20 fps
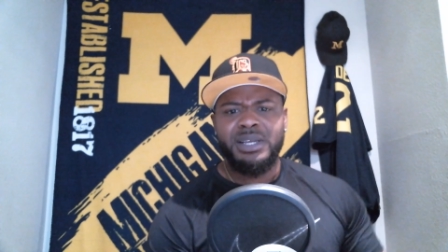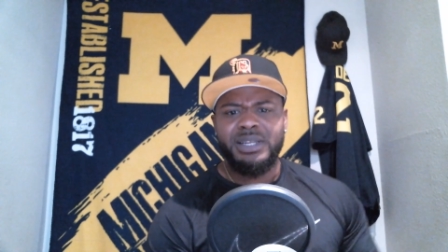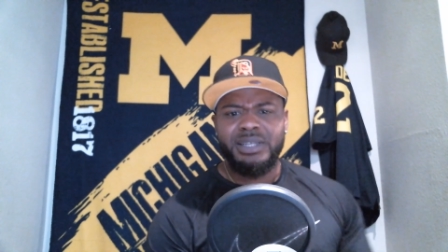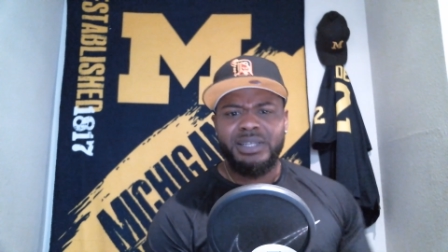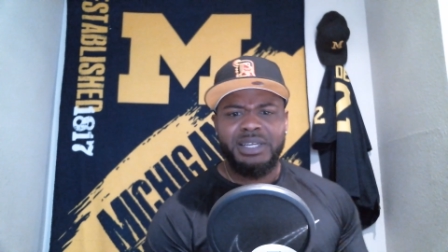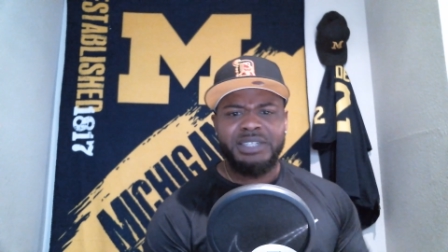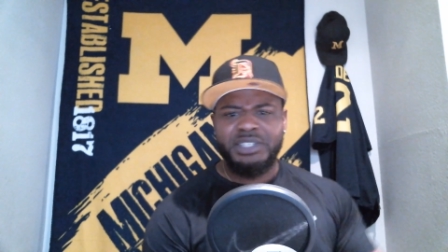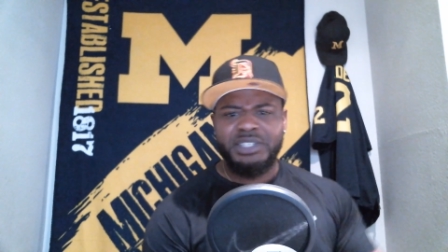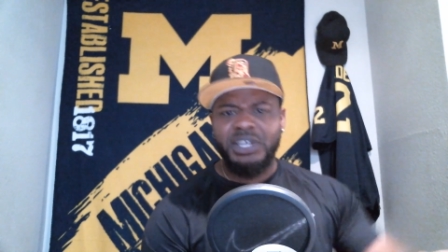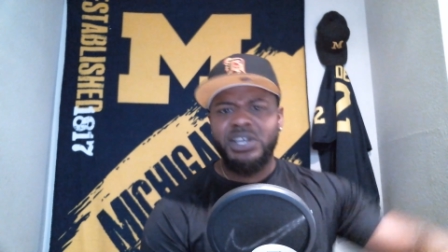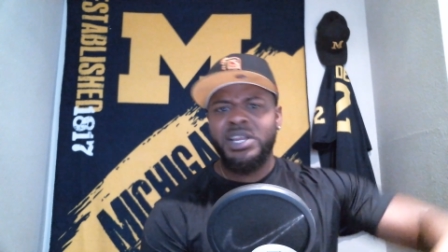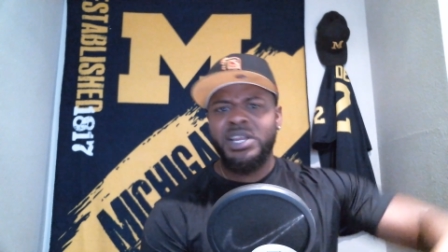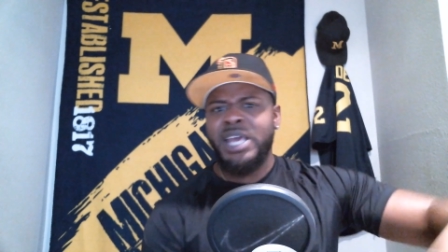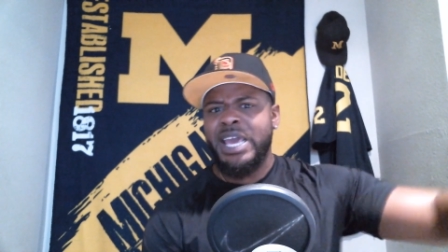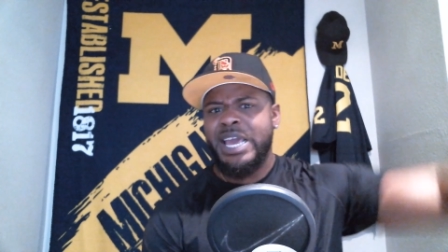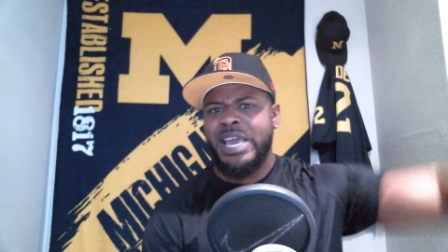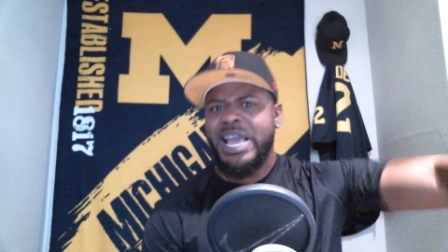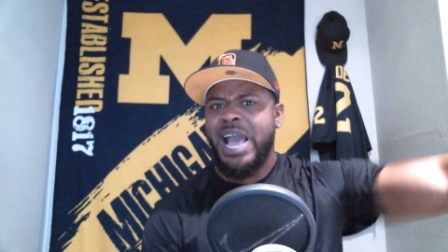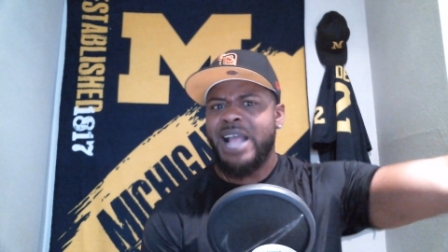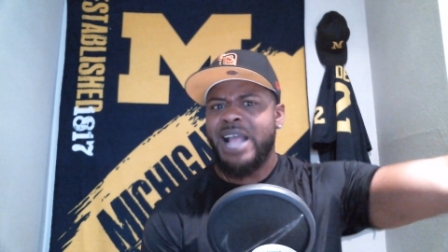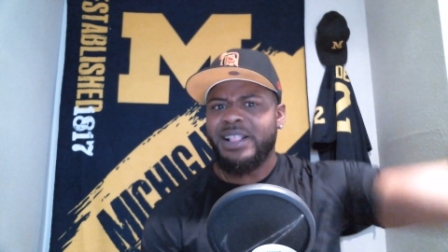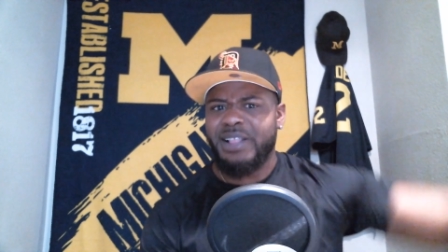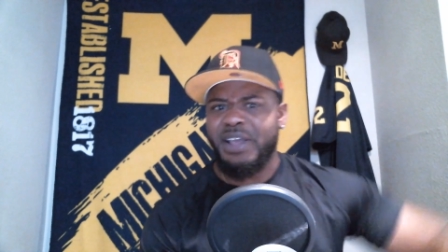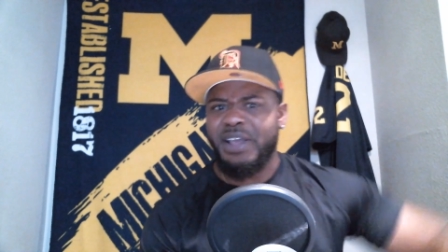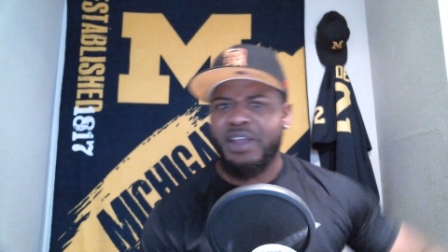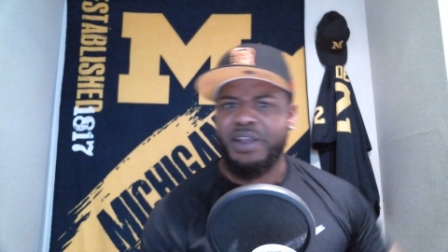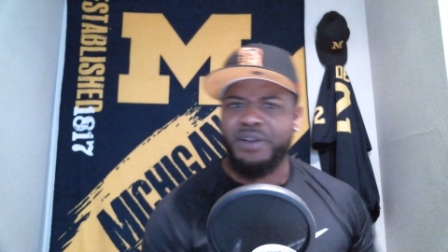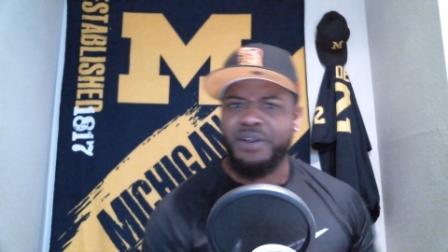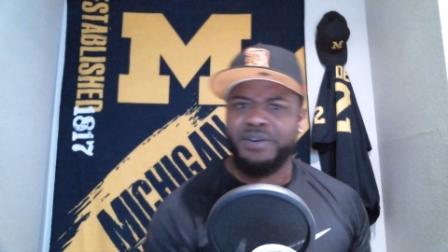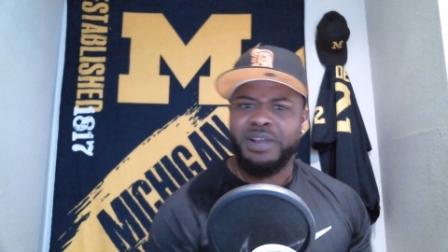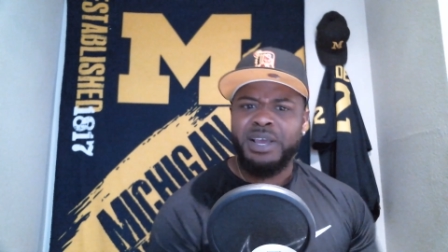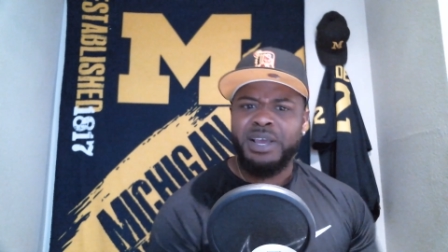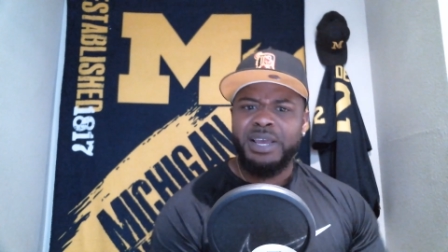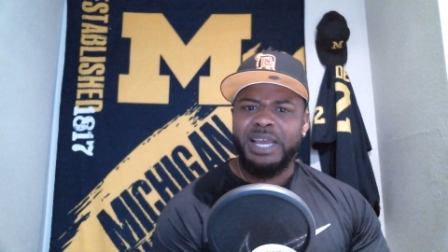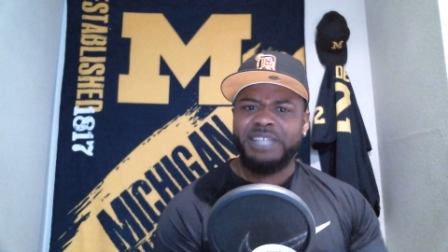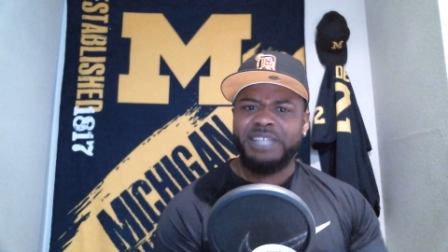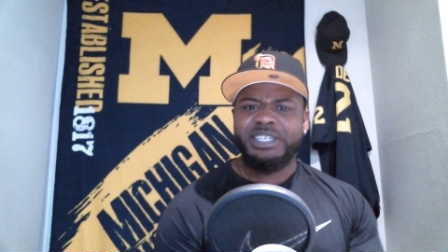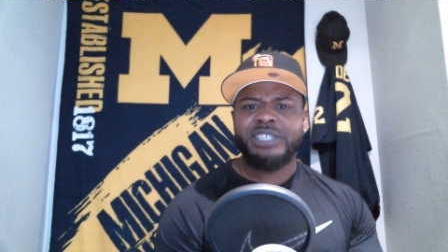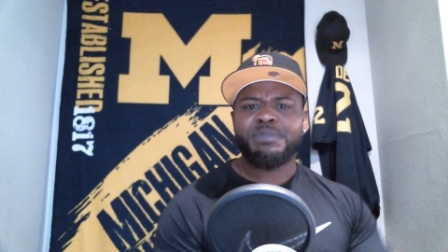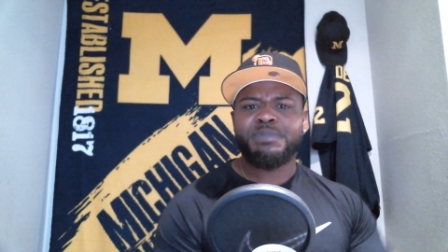Until he got there. They
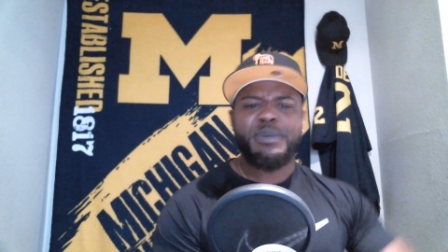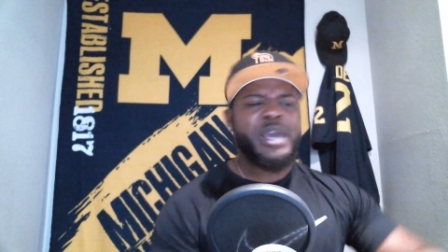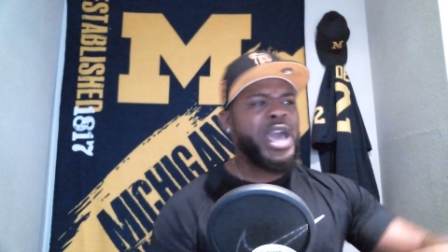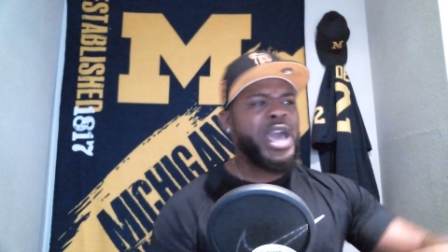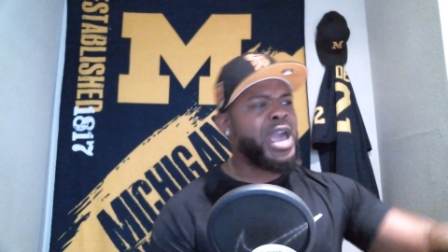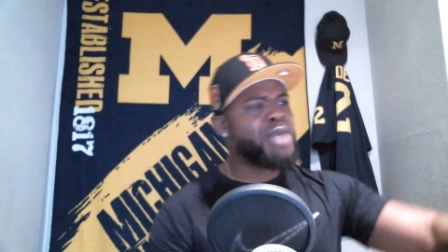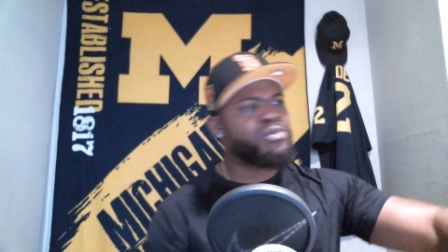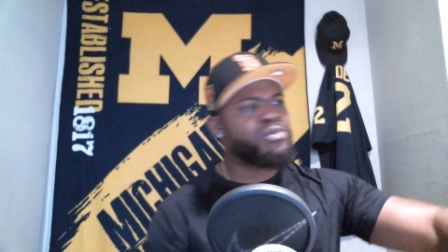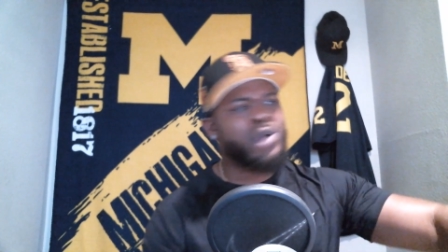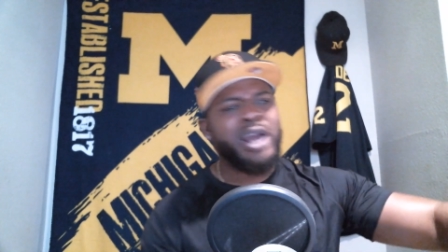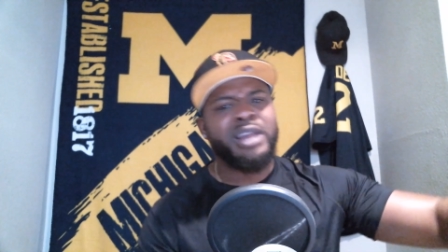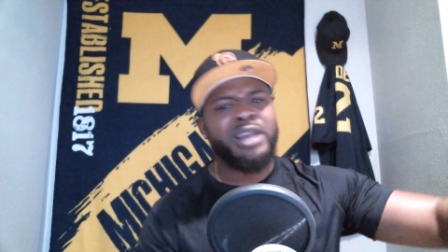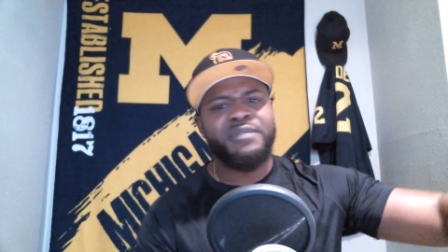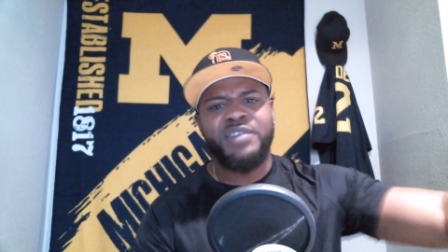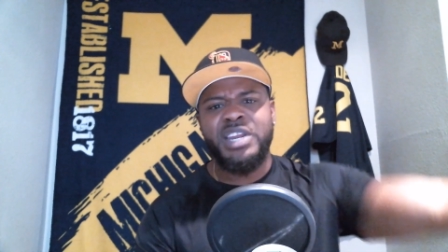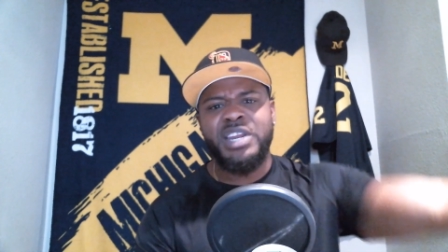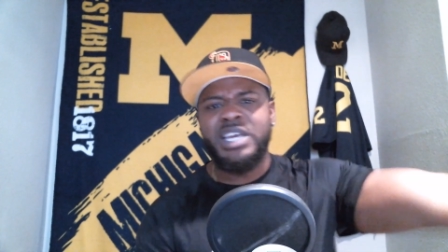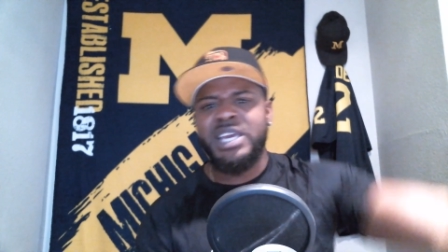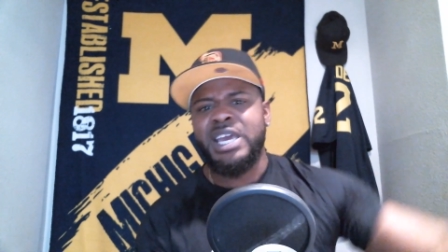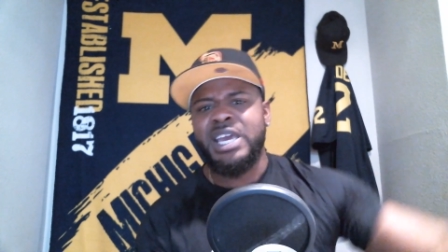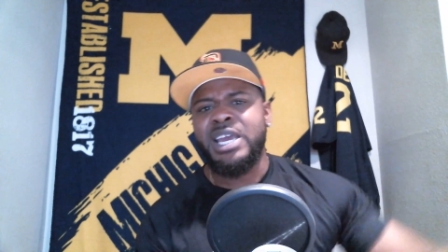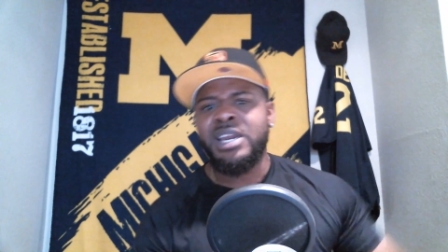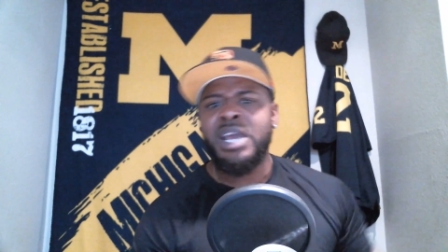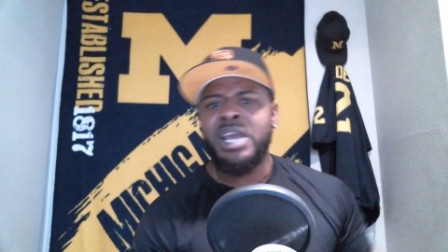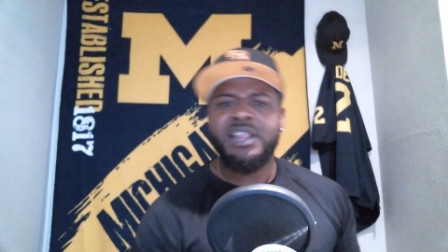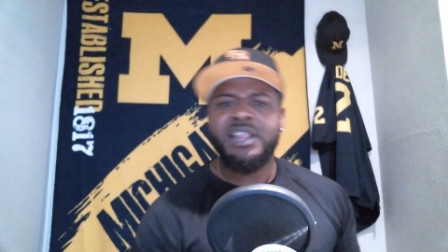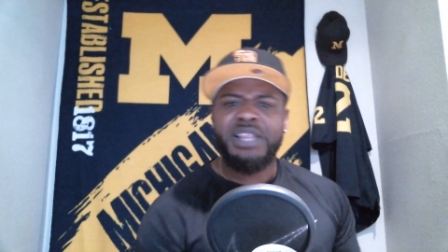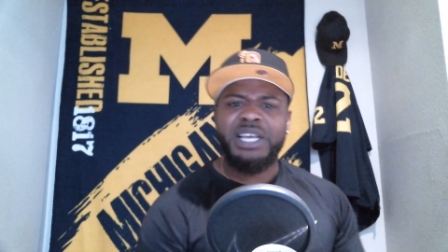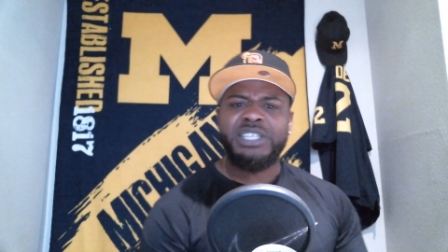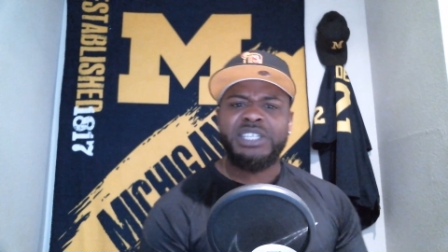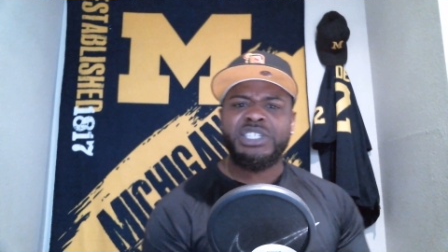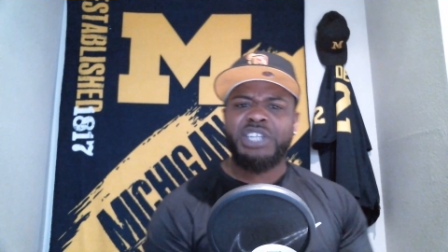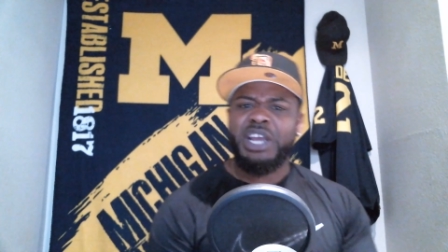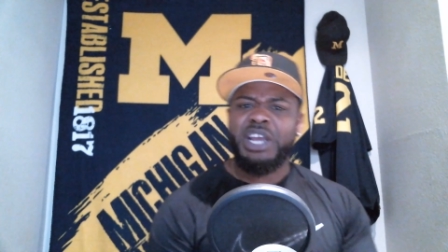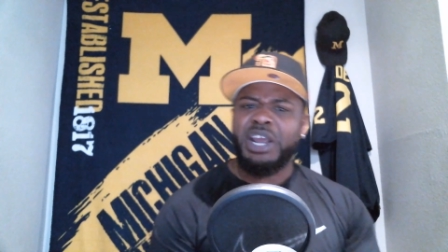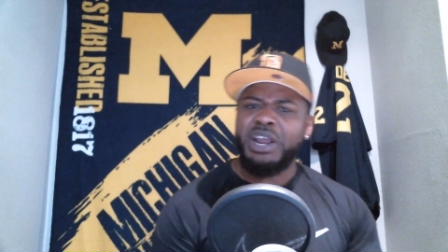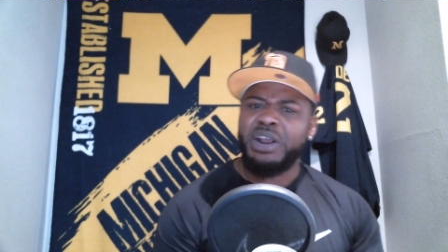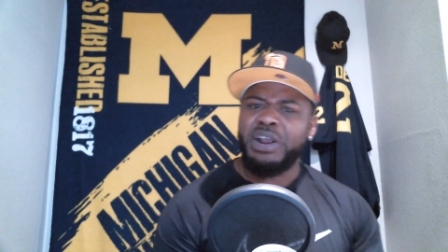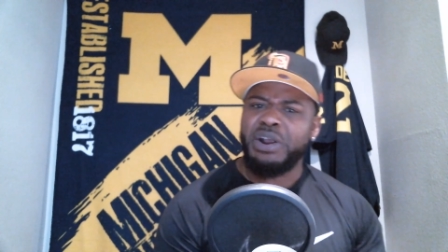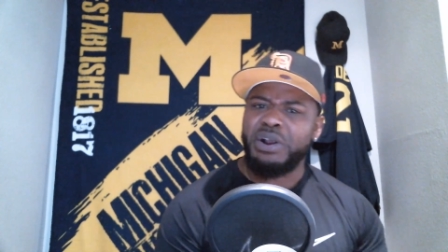just became relevant again this
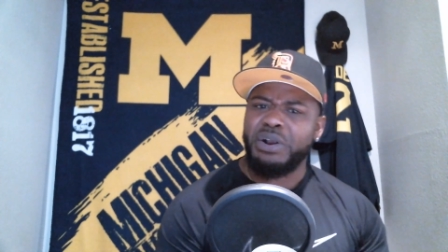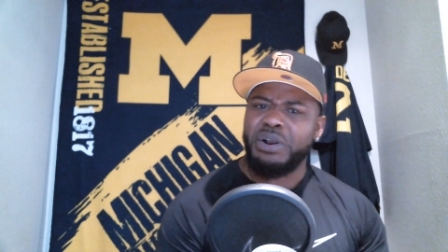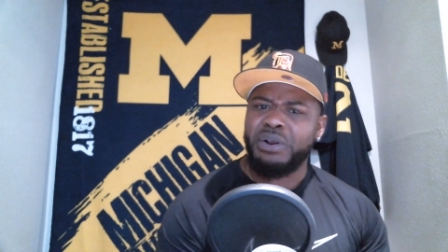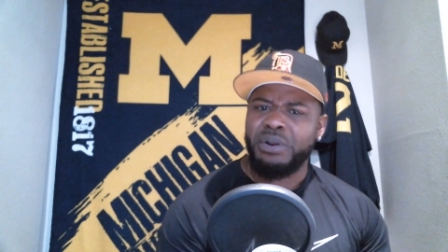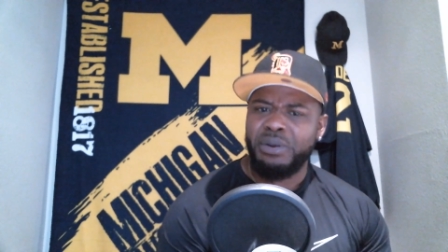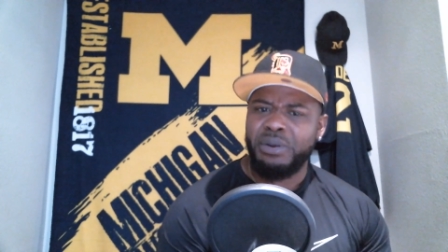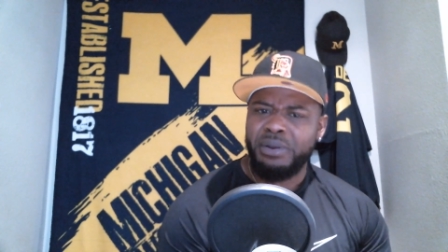year.